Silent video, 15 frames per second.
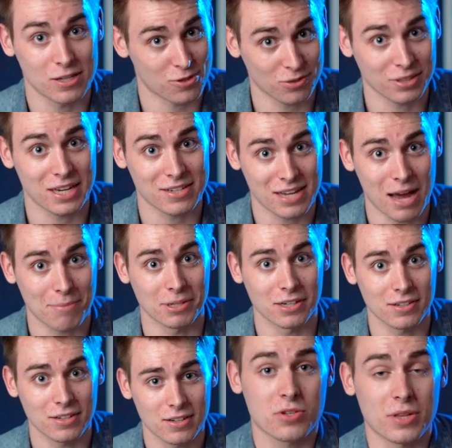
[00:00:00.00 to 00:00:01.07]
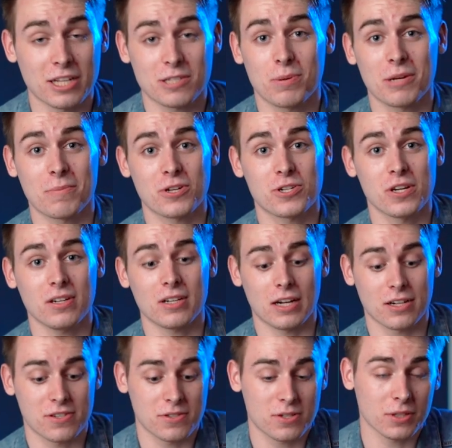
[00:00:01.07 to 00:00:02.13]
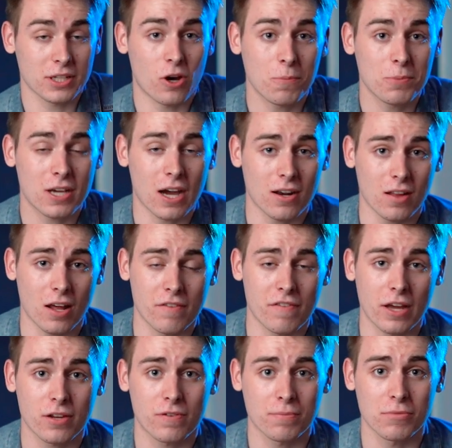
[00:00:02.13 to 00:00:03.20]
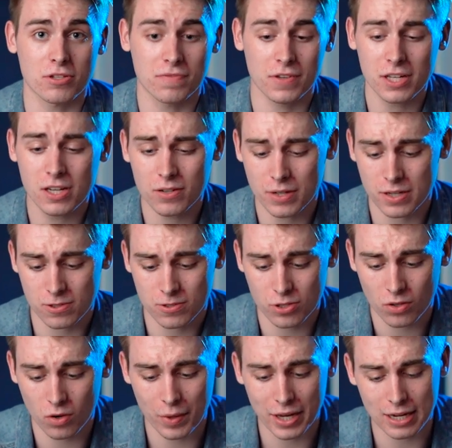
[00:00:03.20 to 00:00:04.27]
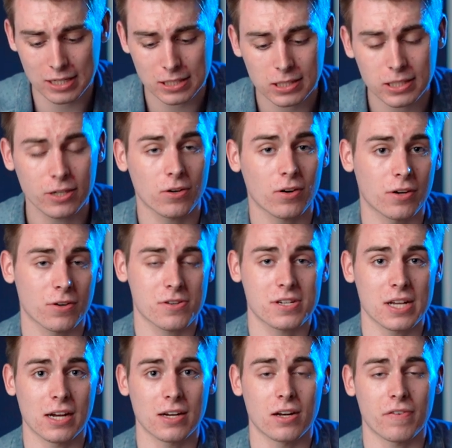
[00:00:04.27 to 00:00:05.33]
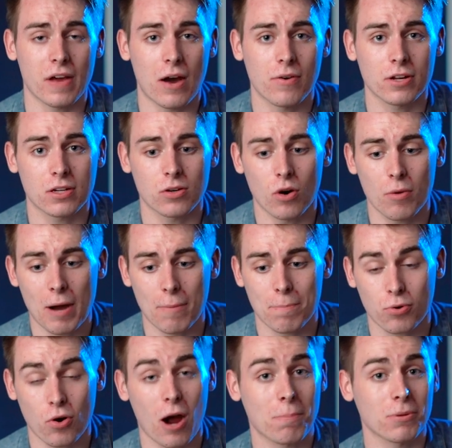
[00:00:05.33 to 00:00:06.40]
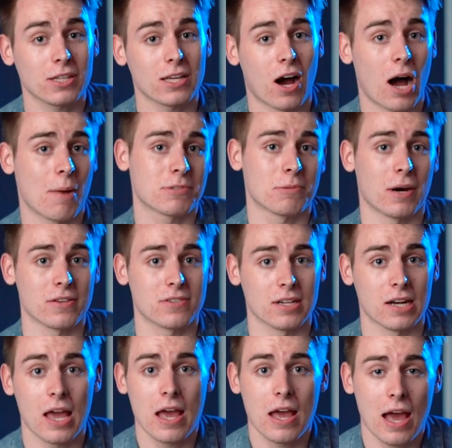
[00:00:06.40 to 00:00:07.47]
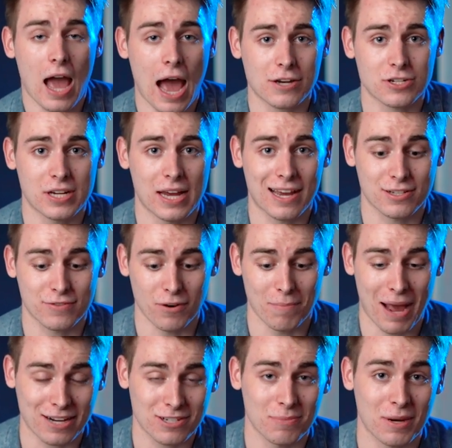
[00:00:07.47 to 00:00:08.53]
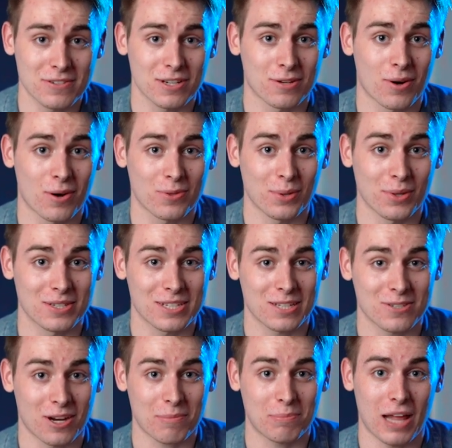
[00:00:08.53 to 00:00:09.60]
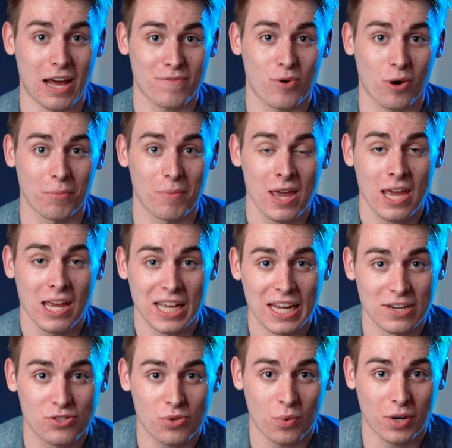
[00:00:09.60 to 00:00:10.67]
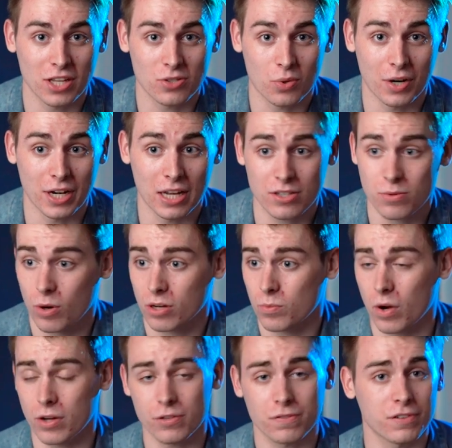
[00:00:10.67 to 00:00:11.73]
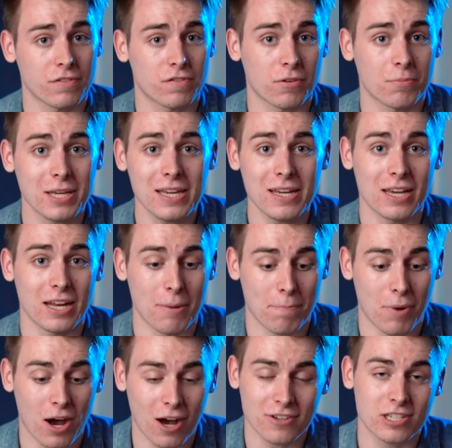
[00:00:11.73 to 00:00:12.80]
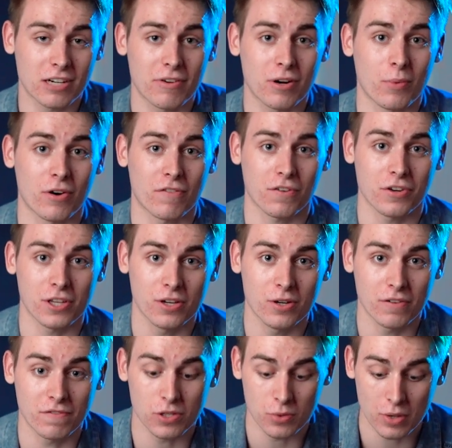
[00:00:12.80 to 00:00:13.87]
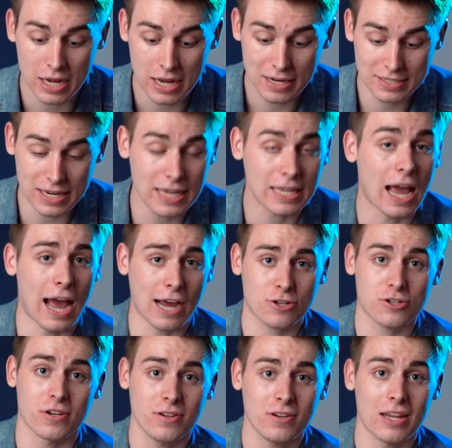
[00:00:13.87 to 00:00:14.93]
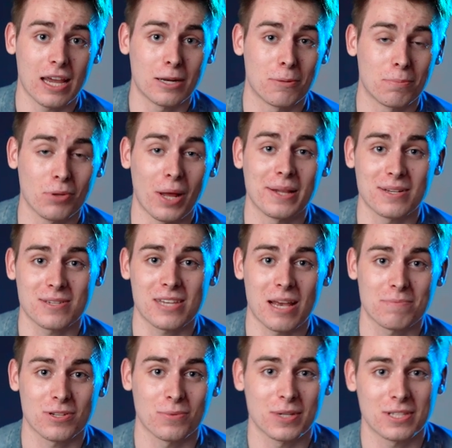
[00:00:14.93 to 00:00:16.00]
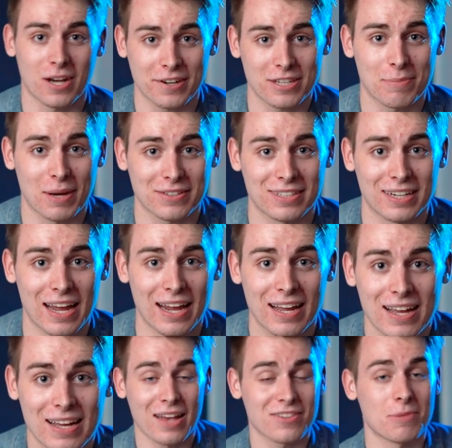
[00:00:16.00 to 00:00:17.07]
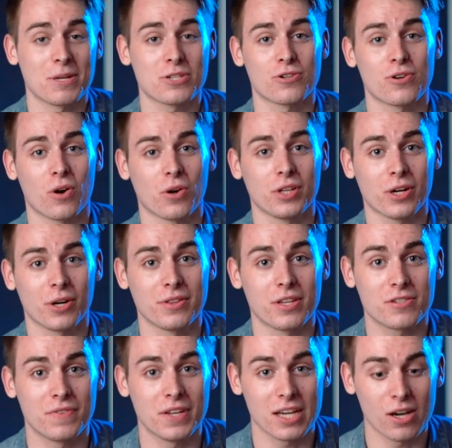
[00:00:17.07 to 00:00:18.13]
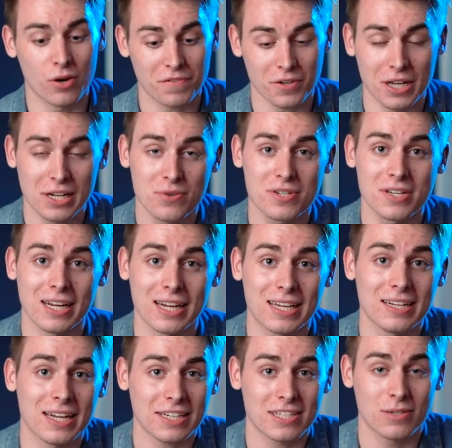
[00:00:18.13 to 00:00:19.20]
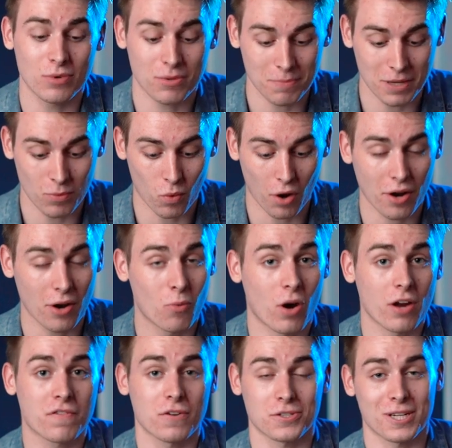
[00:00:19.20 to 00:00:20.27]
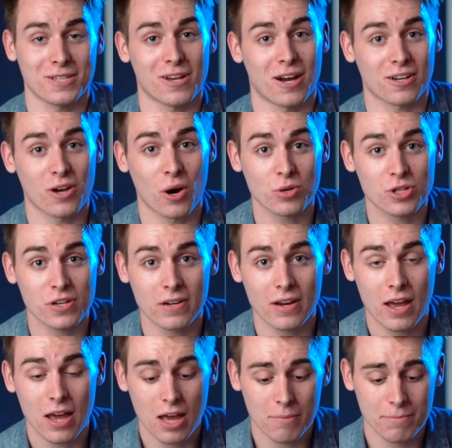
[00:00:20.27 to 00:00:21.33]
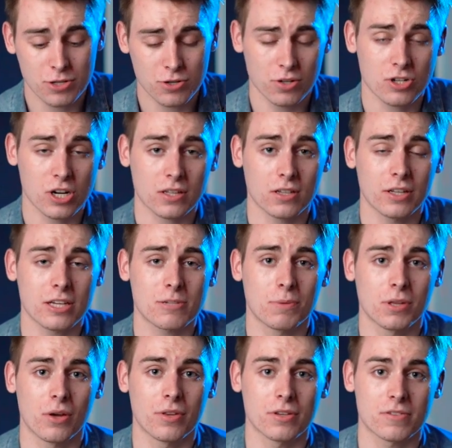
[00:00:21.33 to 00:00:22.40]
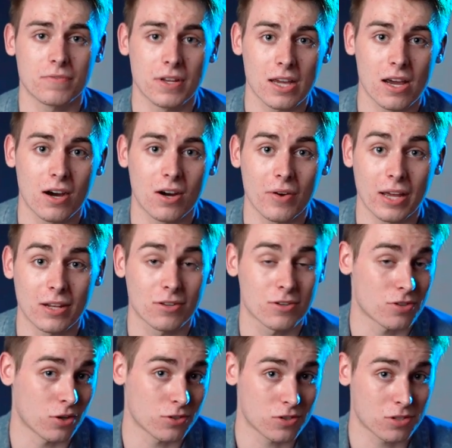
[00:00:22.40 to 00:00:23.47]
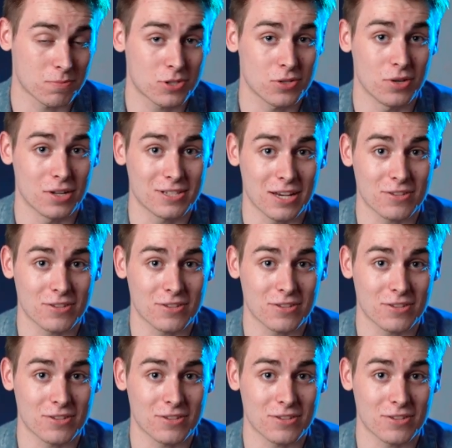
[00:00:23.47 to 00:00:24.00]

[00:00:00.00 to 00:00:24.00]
It certainly has happened. So that's pretty much it. I sincerely hope you got a lot of value from this video and took away a clear understanding of how to go about properly optimizing hashtags for maximizing growth on the TikTok platform in 2020. It's worked wonderfully for me, and I'm positive it will for you if you take action and apply the steps that we talked about today. As I mentioned earlier in this video, if you're interested in connecting with me one-on-one for TikTok coaching, be sure to check the links below this video, and there's also some student